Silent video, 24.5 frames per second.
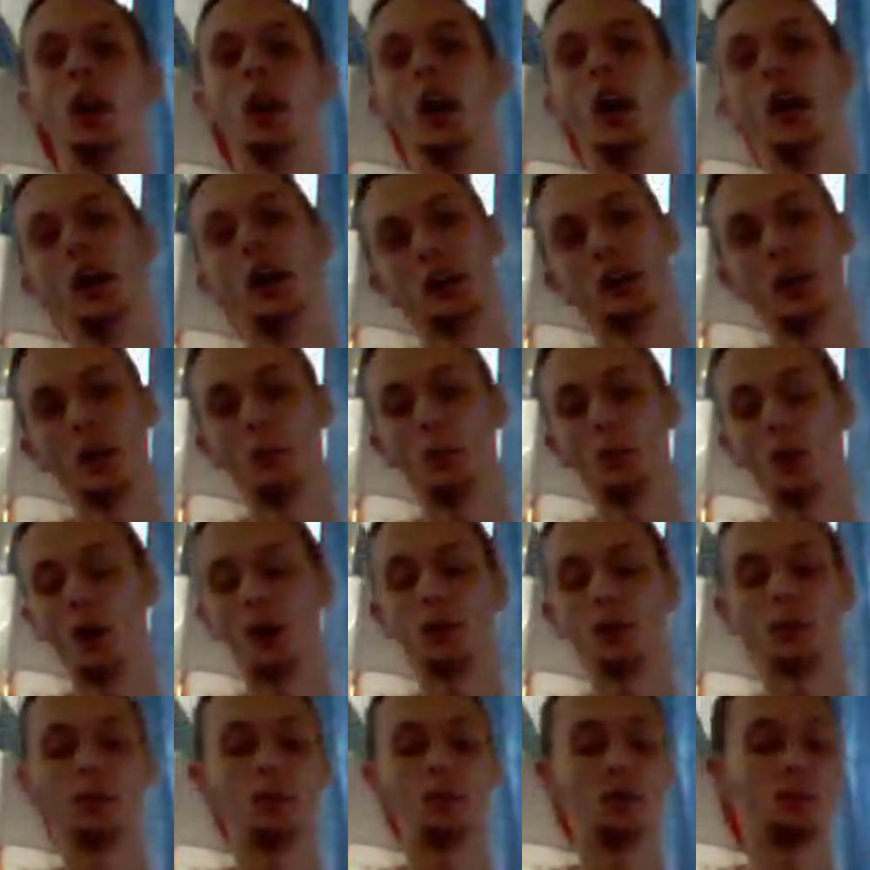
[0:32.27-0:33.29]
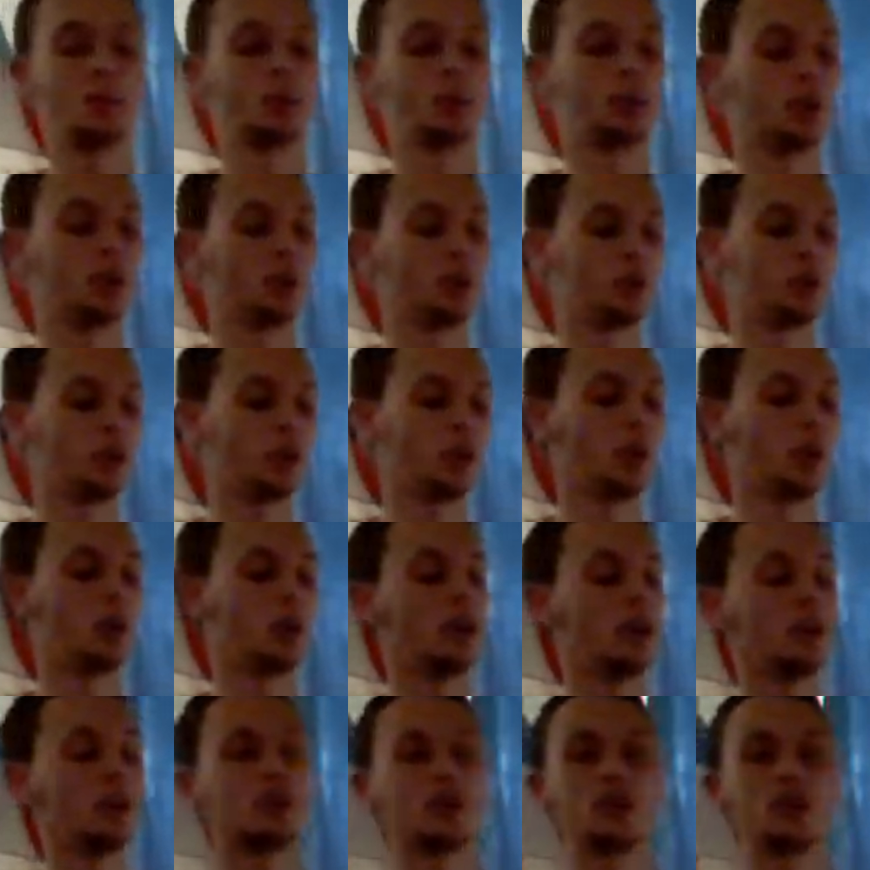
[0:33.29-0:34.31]
and a couple other people do too,
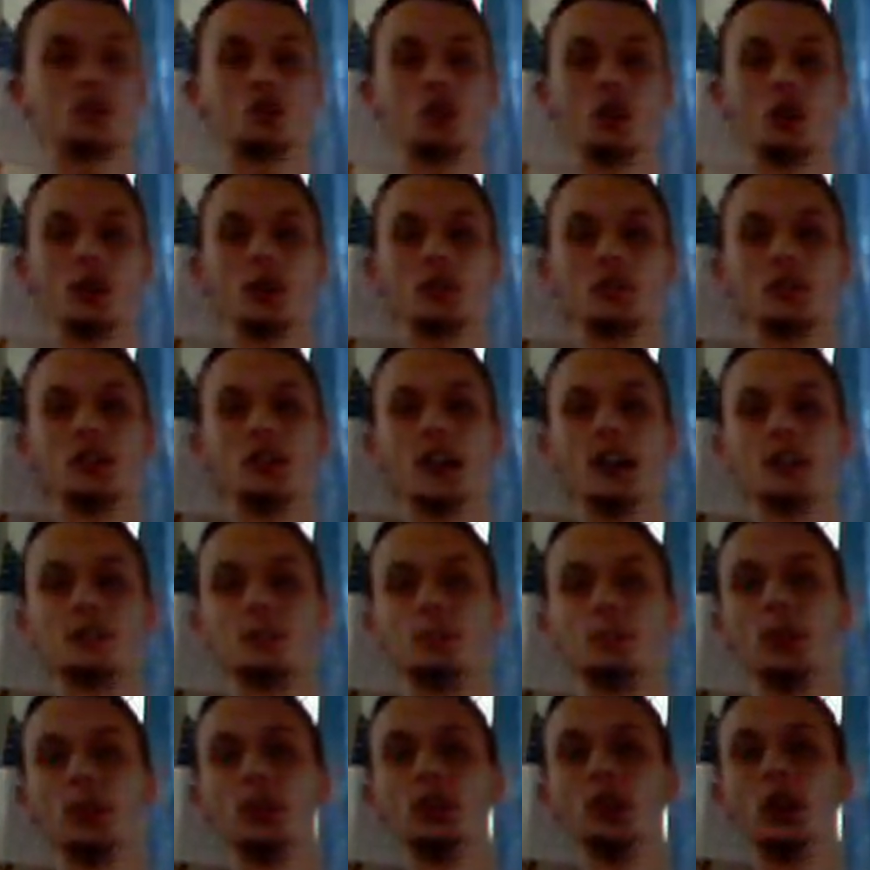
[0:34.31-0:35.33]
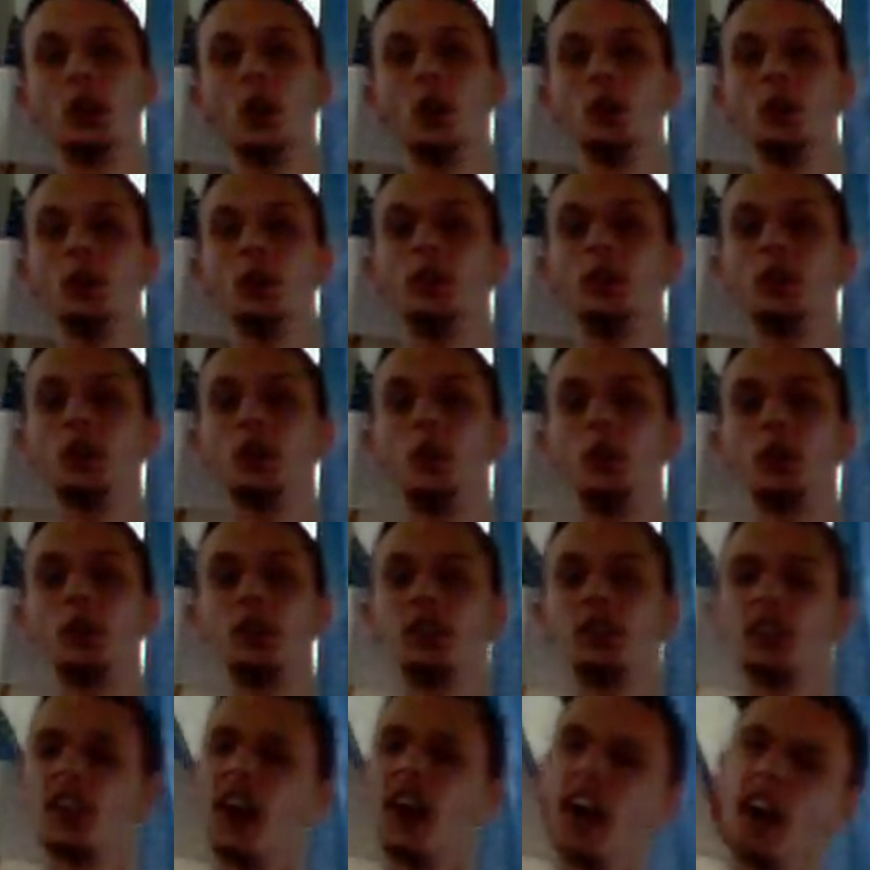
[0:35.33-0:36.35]
is the trigger is not spring loaded, so it
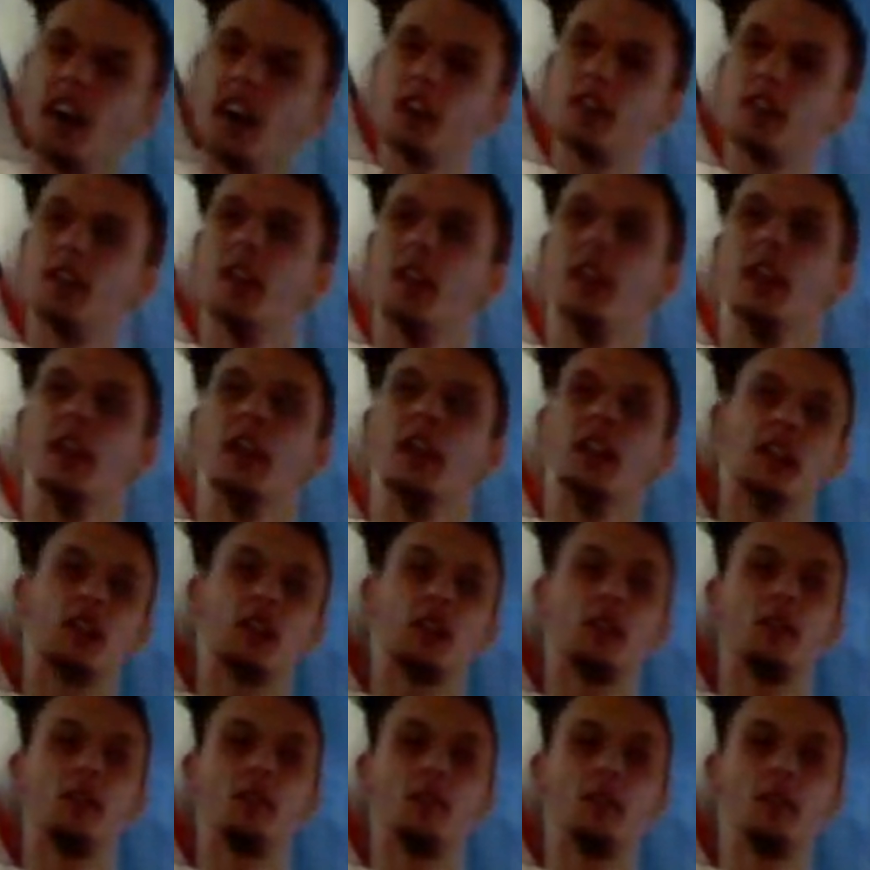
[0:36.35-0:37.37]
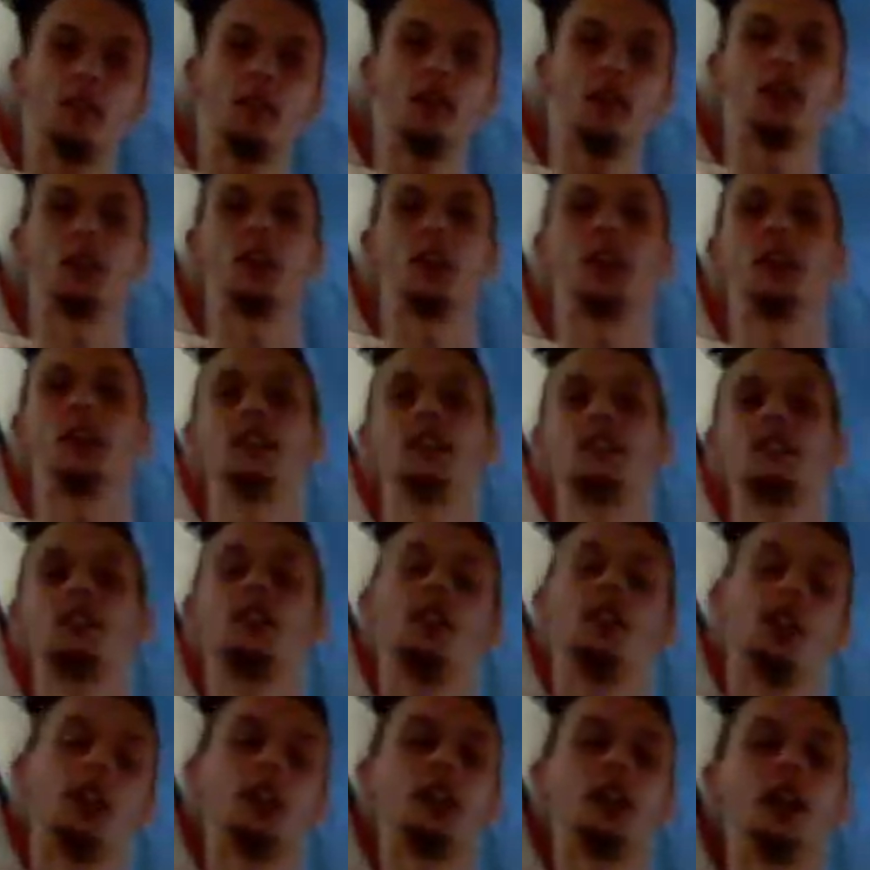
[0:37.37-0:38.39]
kind of doesn't feel like it's
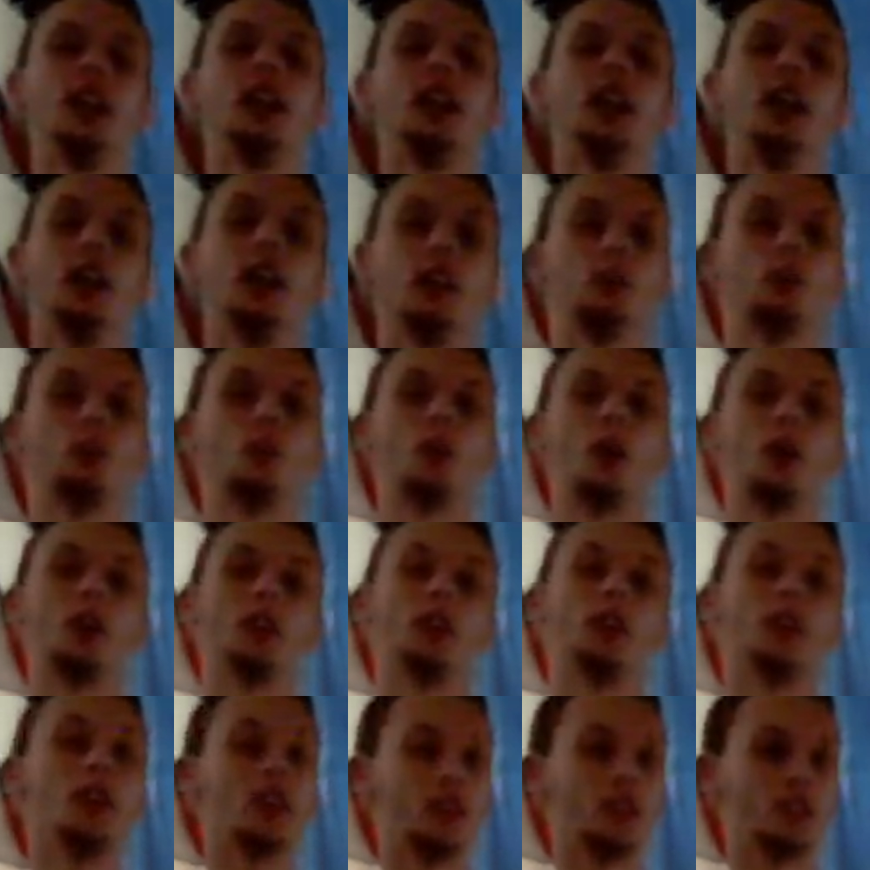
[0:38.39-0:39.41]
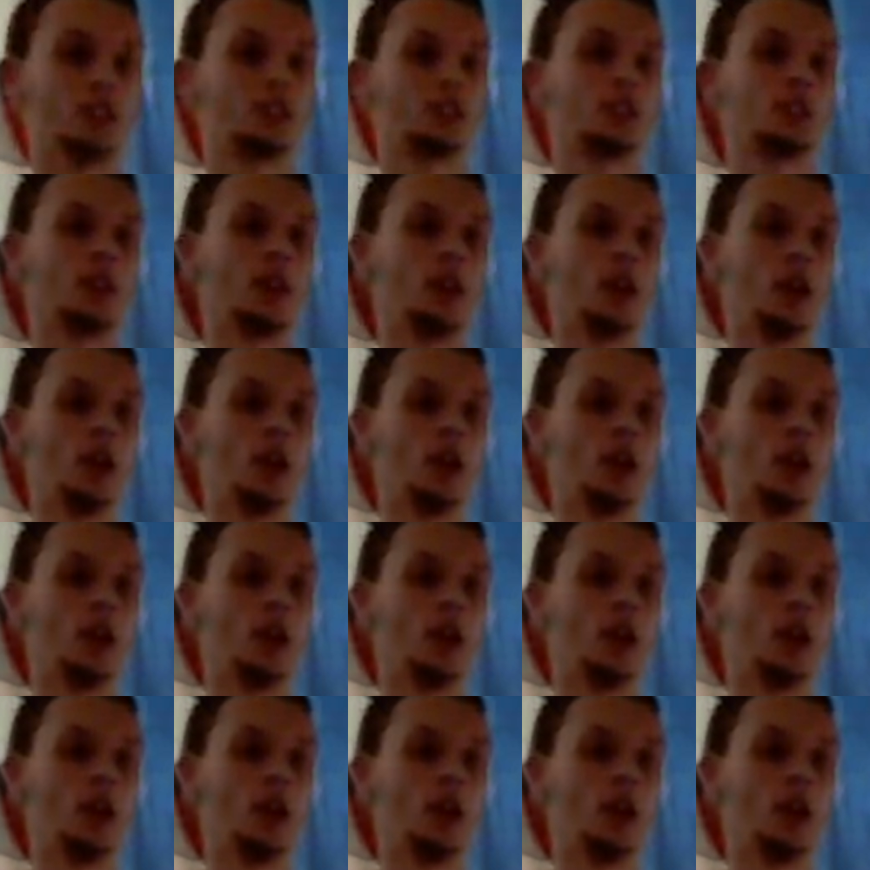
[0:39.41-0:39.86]
clicking in when it is.